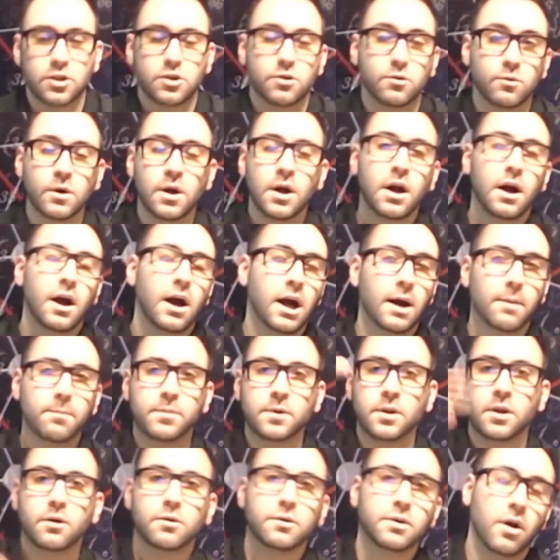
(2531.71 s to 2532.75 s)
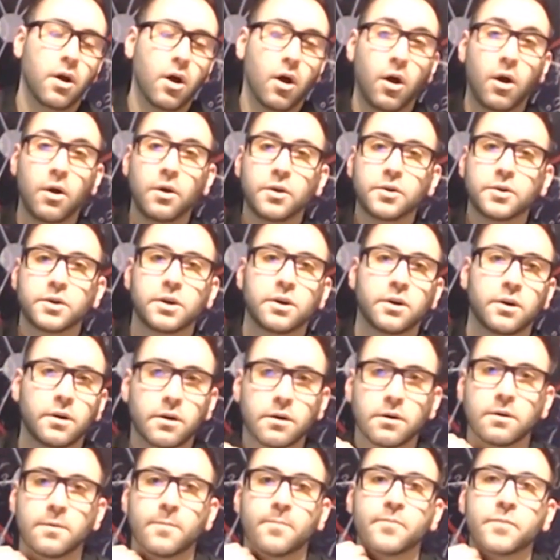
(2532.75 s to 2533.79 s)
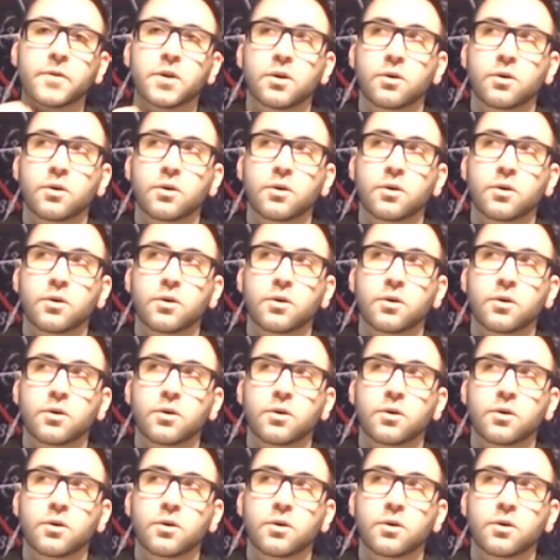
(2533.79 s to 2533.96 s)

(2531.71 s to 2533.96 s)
and you upload all your